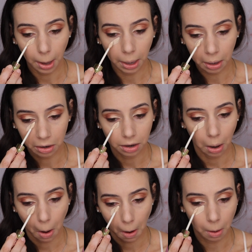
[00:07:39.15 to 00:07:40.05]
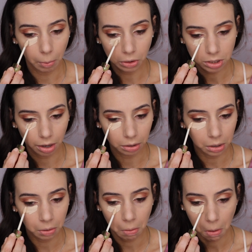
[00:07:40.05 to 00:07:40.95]
and I will tell
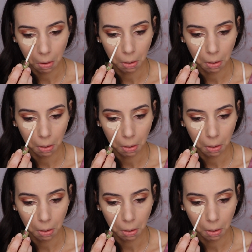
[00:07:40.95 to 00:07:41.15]
you,